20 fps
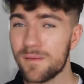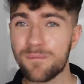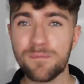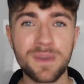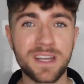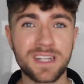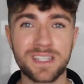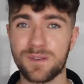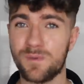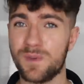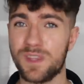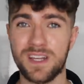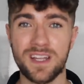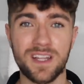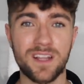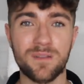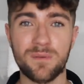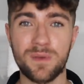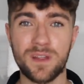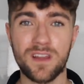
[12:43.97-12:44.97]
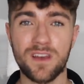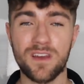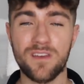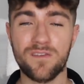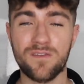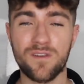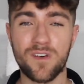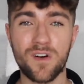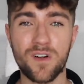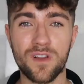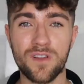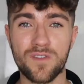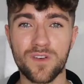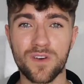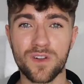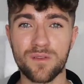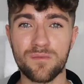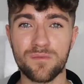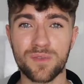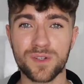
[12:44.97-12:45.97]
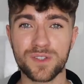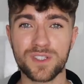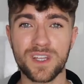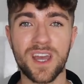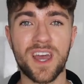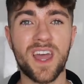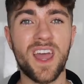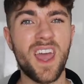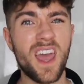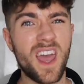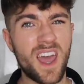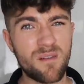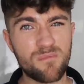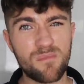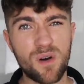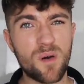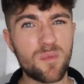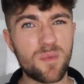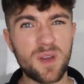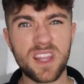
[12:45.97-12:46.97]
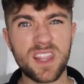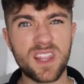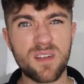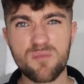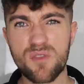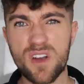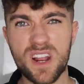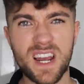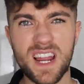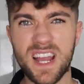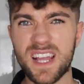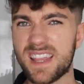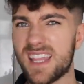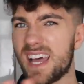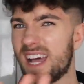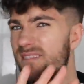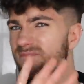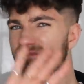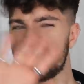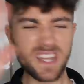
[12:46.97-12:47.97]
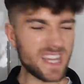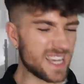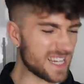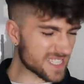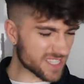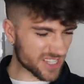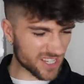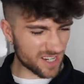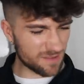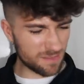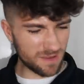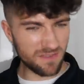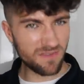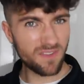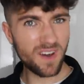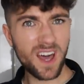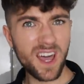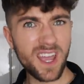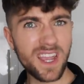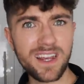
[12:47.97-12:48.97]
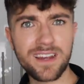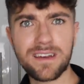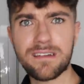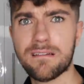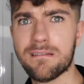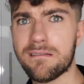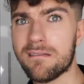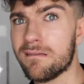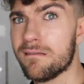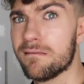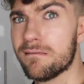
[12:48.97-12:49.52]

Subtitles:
mix it with a little bit of olive oil and butter, and pop it in the bread like that. It's gonna be fine.